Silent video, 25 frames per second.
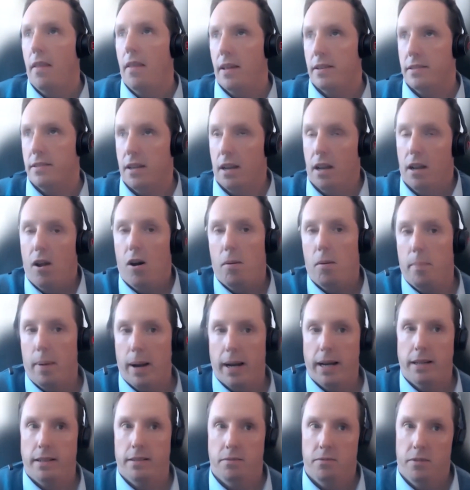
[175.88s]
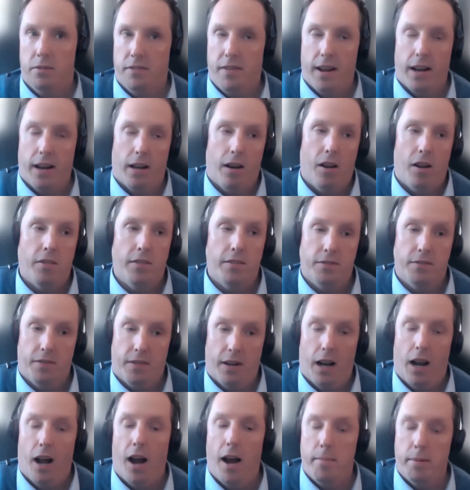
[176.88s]
We've had a lot of
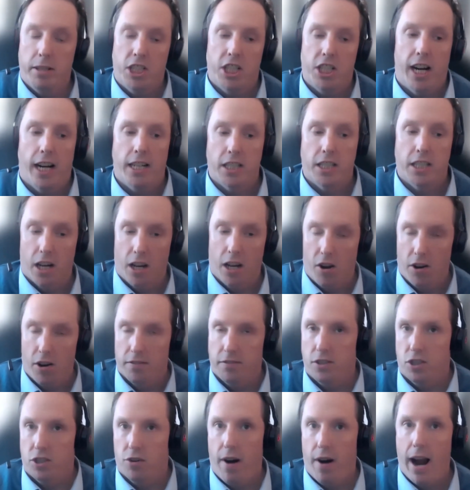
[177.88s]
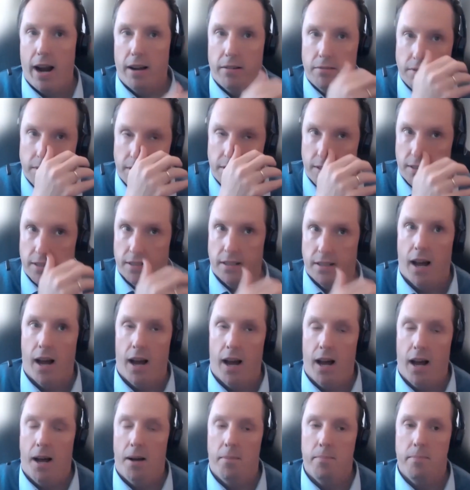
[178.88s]
climate change, a lot of droughts,
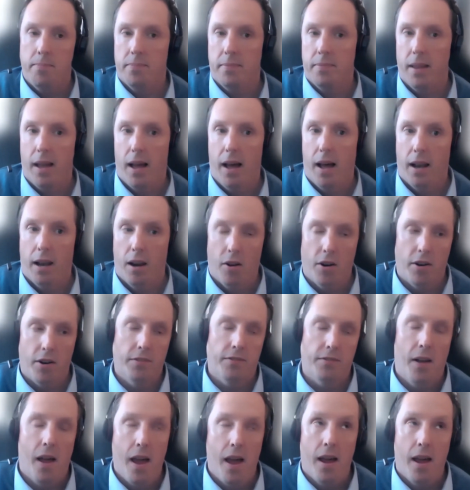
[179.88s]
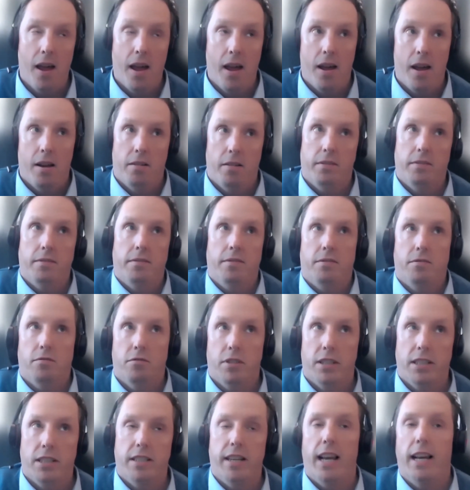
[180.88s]
a lot of
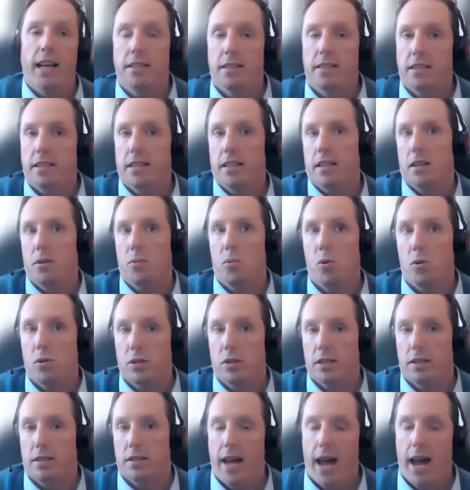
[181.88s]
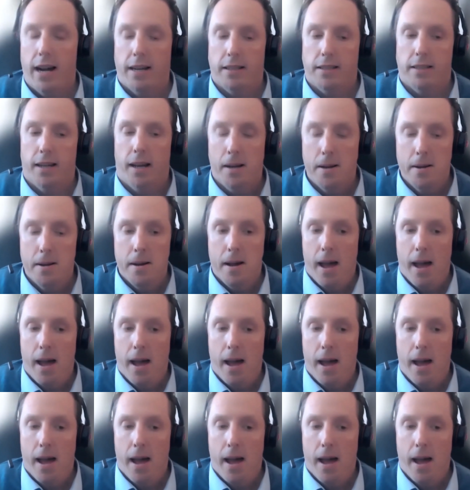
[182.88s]
resilience in the water sector.